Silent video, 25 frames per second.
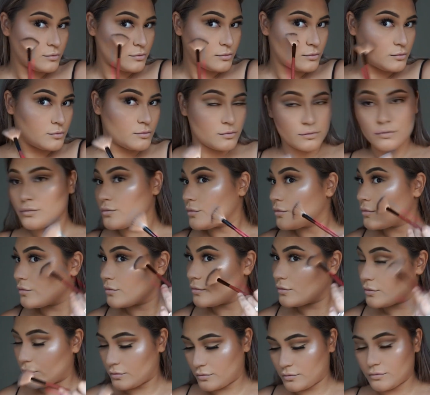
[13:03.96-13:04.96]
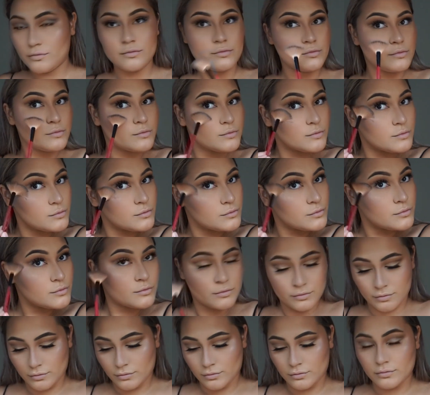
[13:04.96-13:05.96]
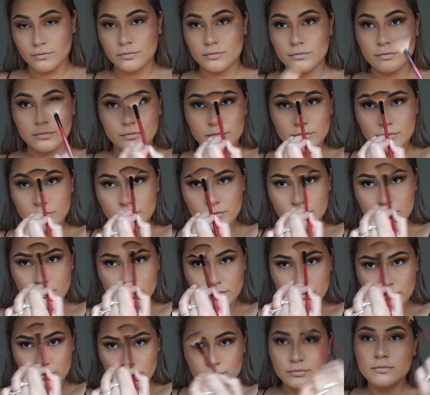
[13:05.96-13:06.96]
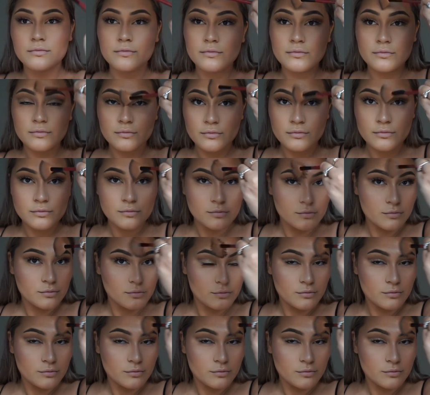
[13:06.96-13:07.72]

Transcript: (silence)